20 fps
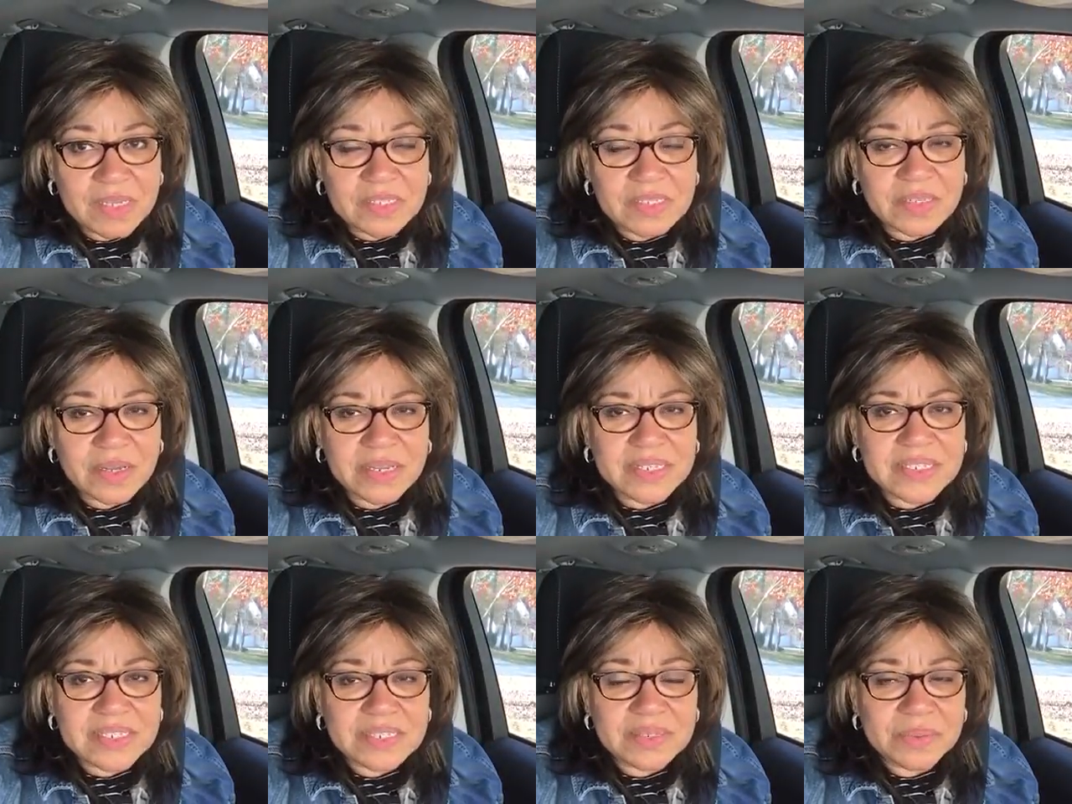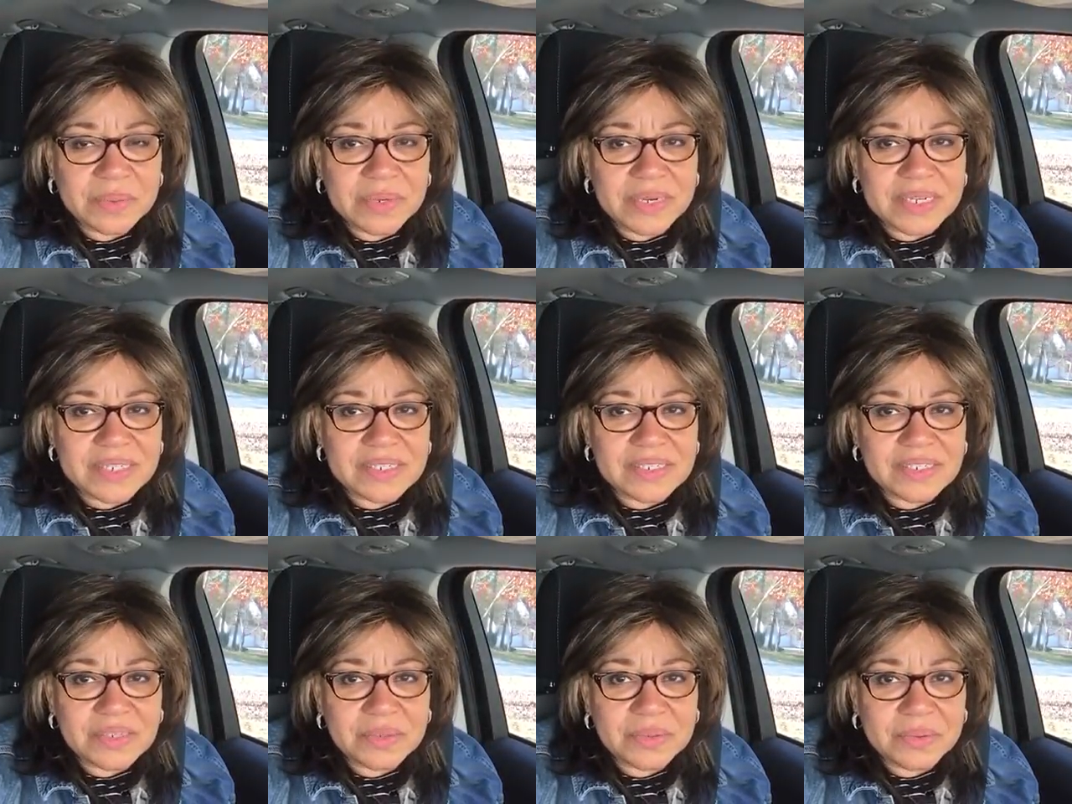So I just
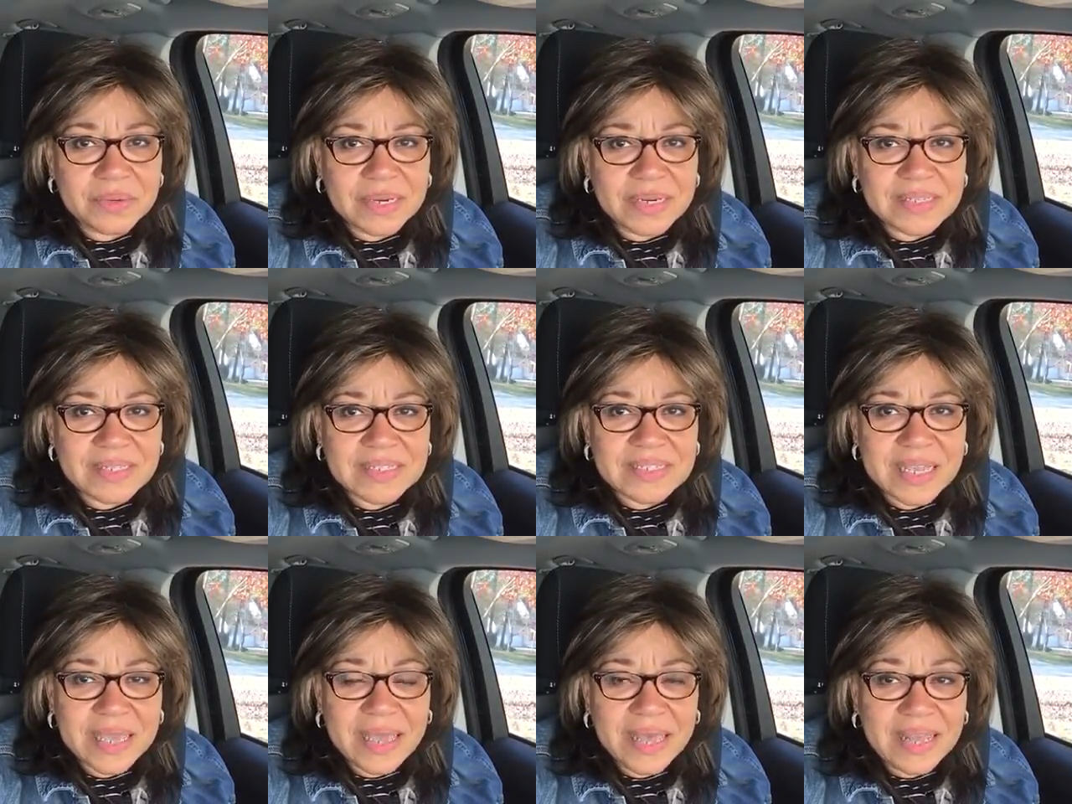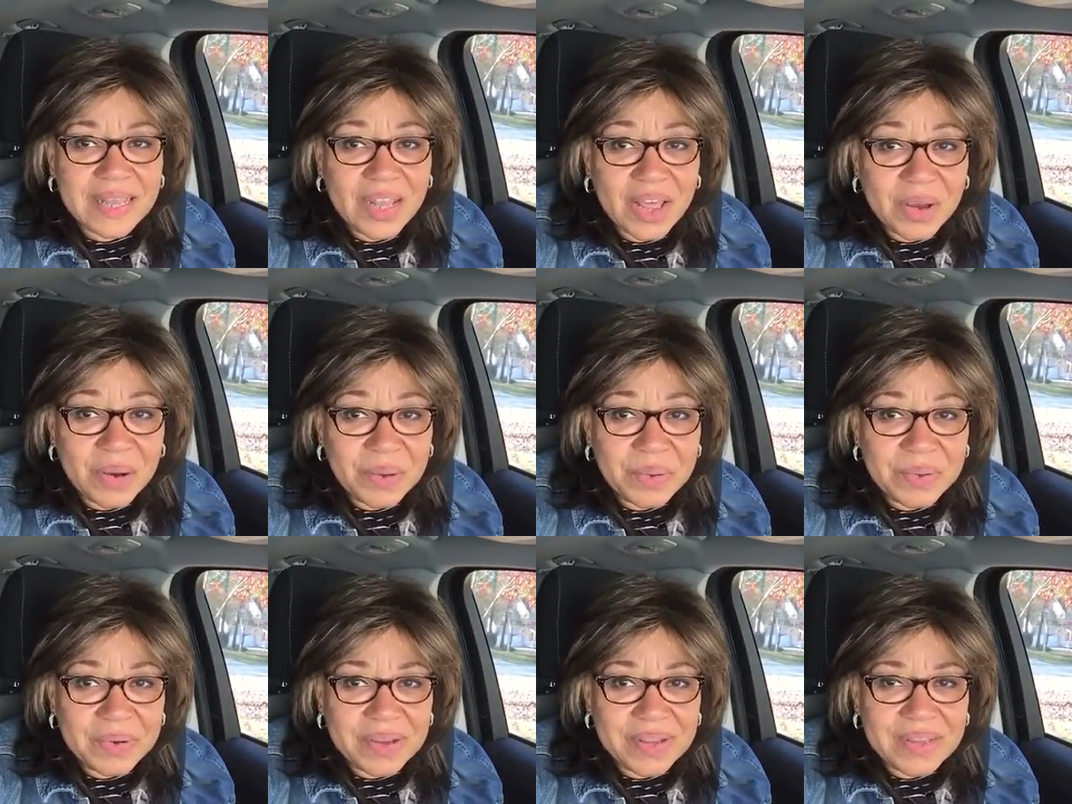wanted to say
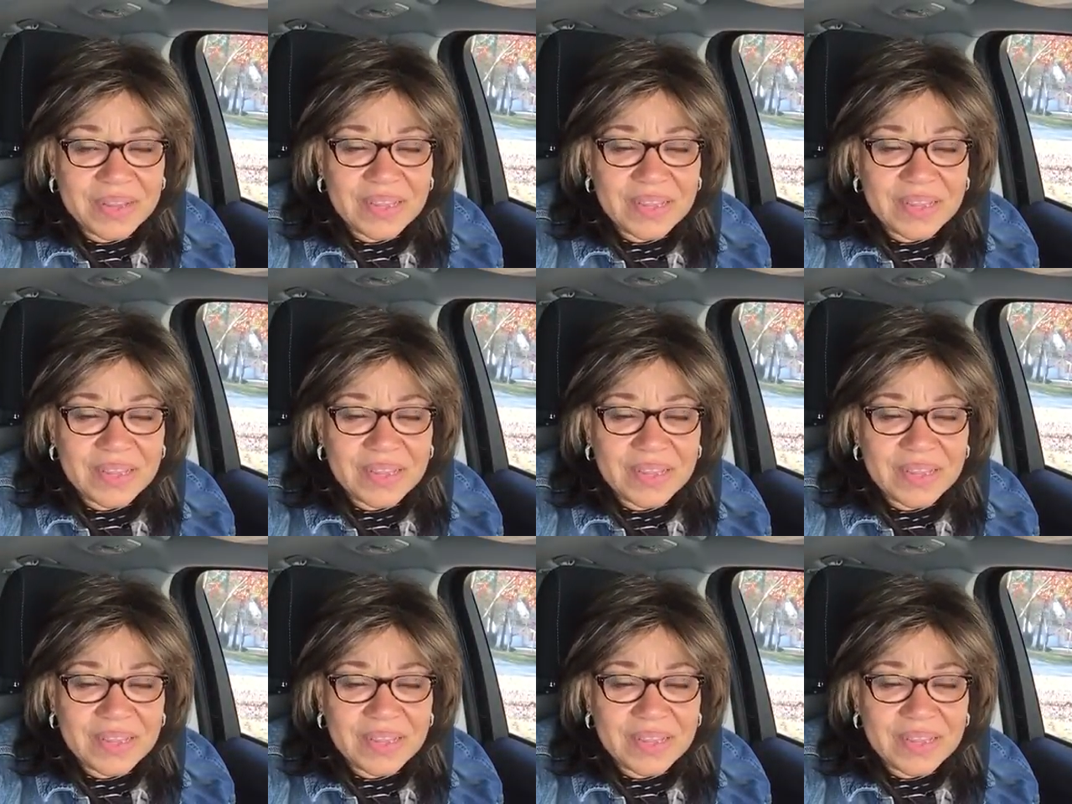hello,